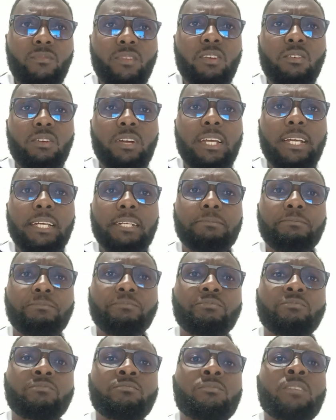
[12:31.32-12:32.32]
Okay,
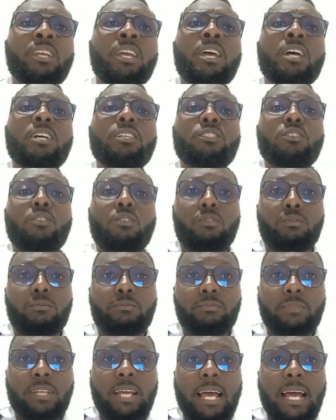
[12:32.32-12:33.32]

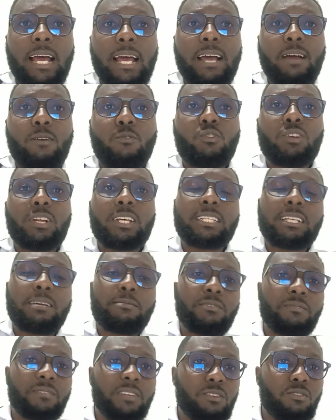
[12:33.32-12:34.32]
so what are
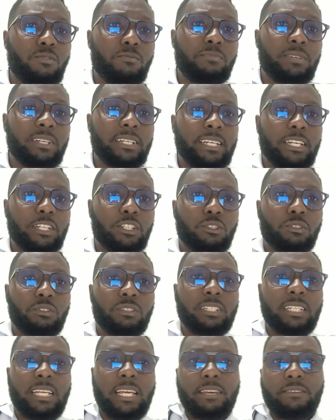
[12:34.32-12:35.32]
some of the
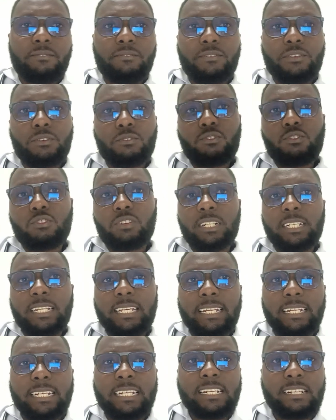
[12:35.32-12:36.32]
complications if you don't
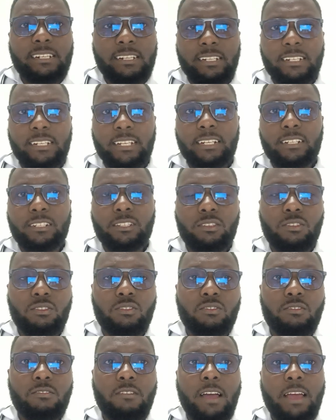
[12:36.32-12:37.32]
get treated?
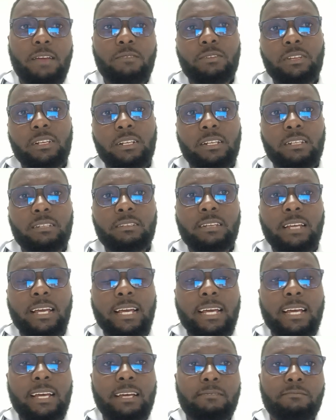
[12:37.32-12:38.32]
So I
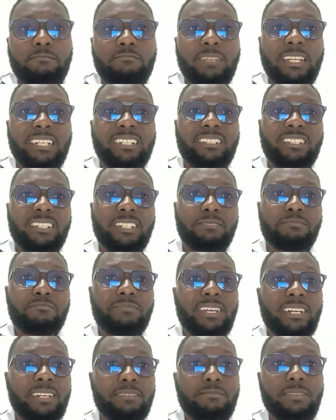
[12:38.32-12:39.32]
will the
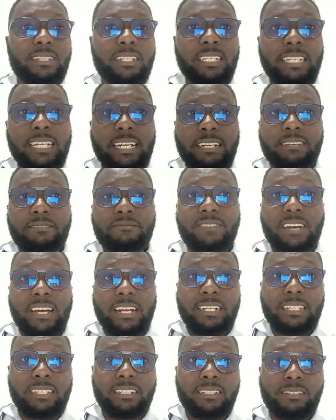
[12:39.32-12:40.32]
treatment basically
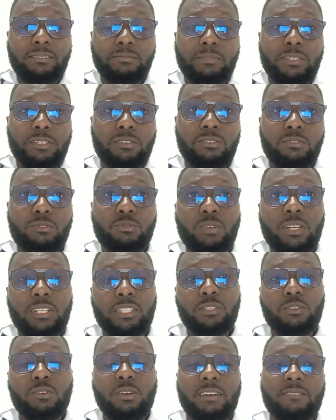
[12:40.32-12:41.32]
varies, because
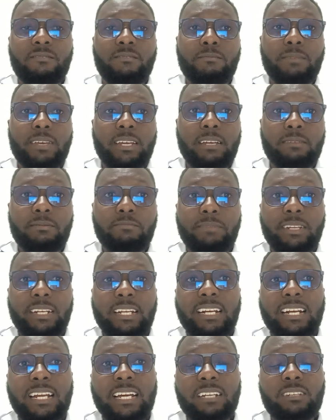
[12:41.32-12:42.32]
once you have made
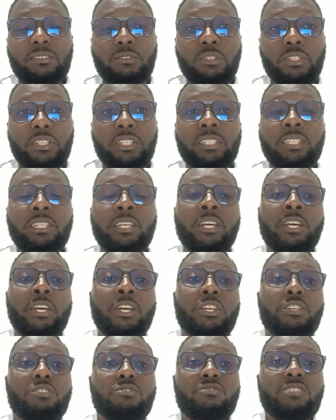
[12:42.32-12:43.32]
a diagnosis,
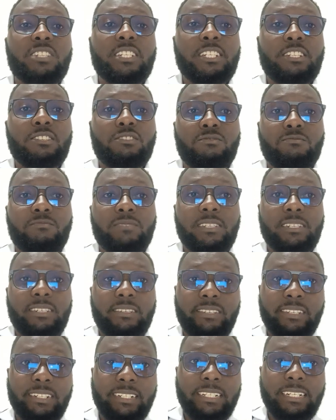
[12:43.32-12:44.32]
you need to be
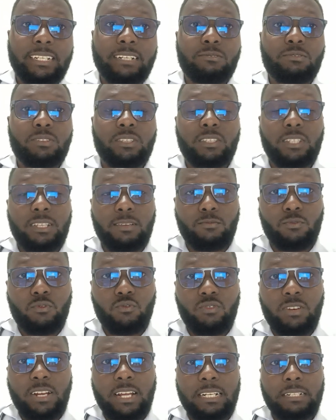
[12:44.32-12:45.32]
treated with some
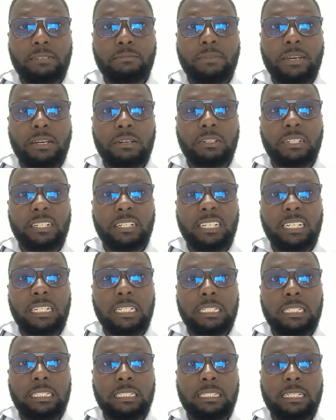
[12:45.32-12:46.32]
good
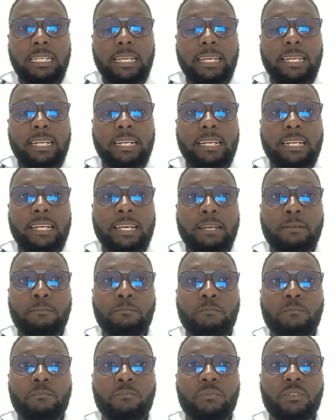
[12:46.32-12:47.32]
antibiotics,
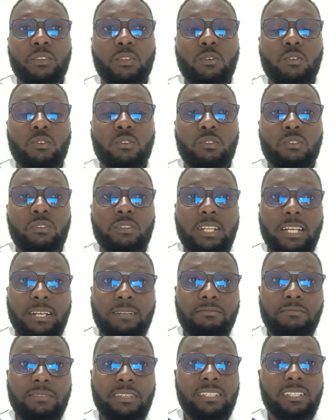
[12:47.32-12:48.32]
and so
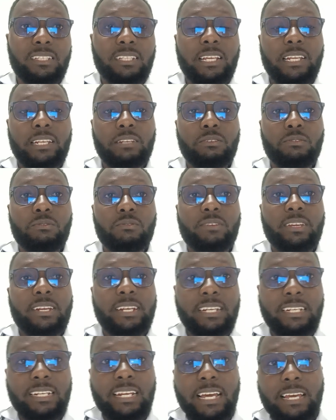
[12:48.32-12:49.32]
that means then
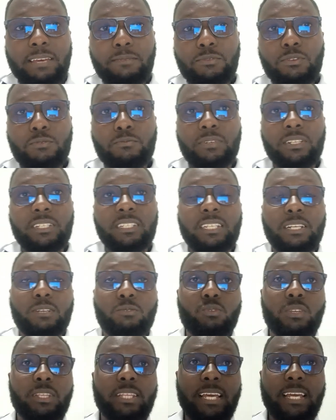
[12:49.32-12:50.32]
anytime you
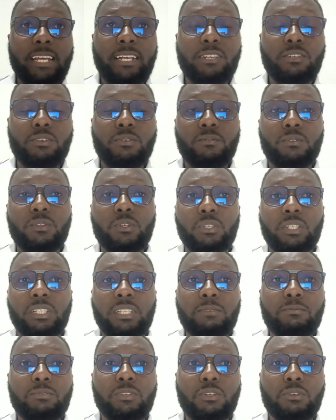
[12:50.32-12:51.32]
present with any of those
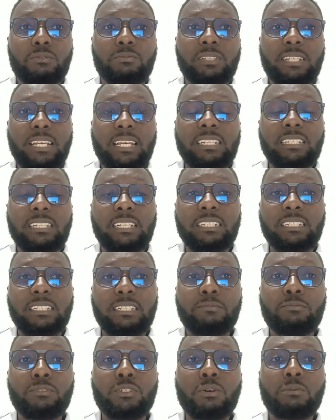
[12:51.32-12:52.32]
signs and
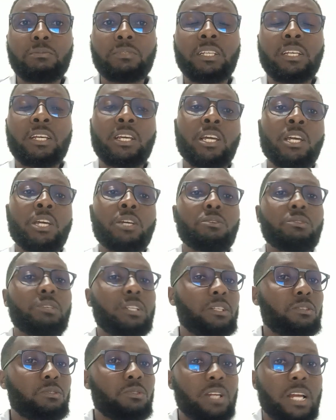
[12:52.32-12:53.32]
symptoms, you
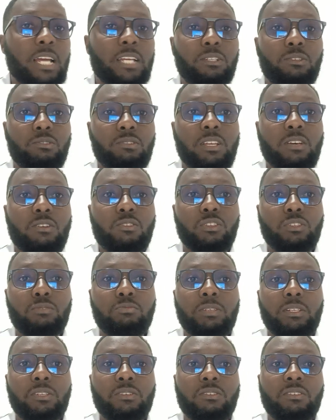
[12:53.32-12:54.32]
need to rush to the
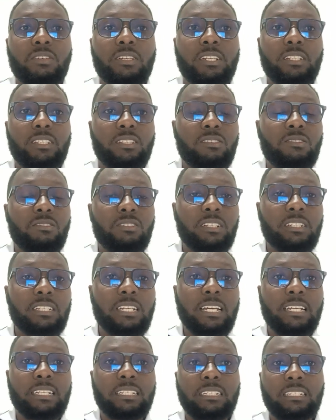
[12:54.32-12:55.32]
hospital. It's not
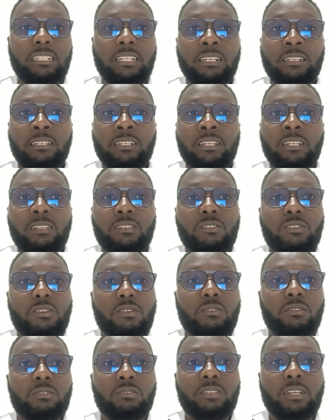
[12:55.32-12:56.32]
just
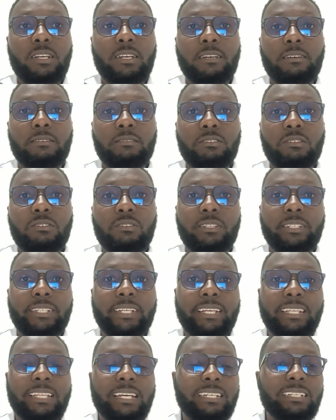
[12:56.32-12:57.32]
don't
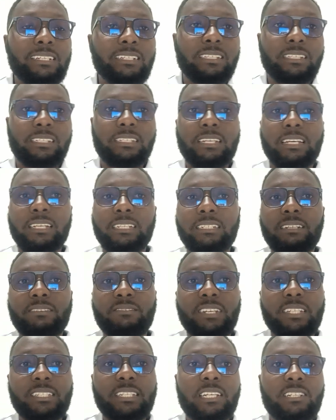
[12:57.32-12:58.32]
say that it's just a
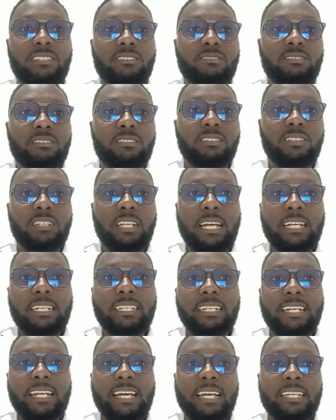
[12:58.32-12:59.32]
vaginal
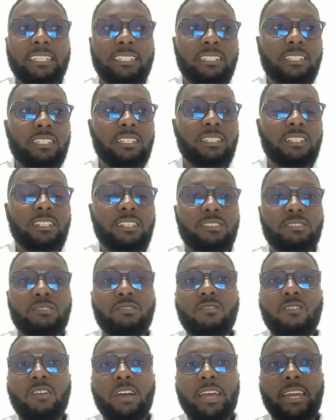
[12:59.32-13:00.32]
candidiasis and
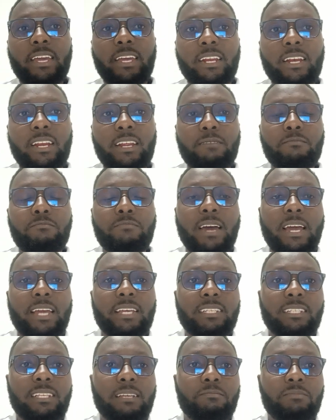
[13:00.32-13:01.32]
you go ahead and
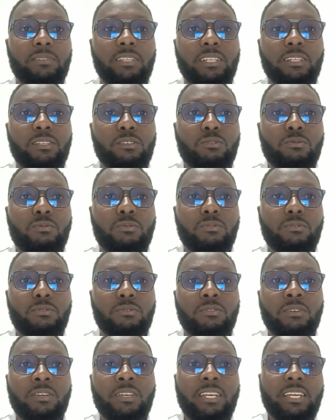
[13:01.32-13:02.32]
buy something to
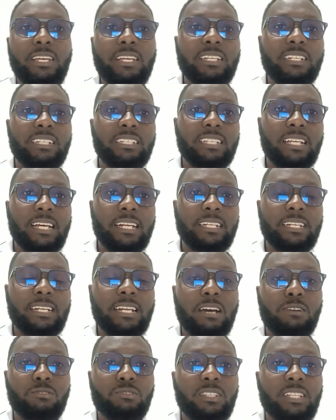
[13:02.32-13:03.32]
insert
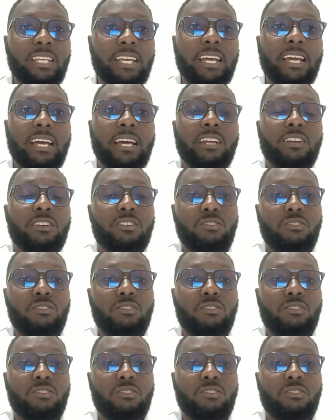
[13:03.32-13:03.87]
down there.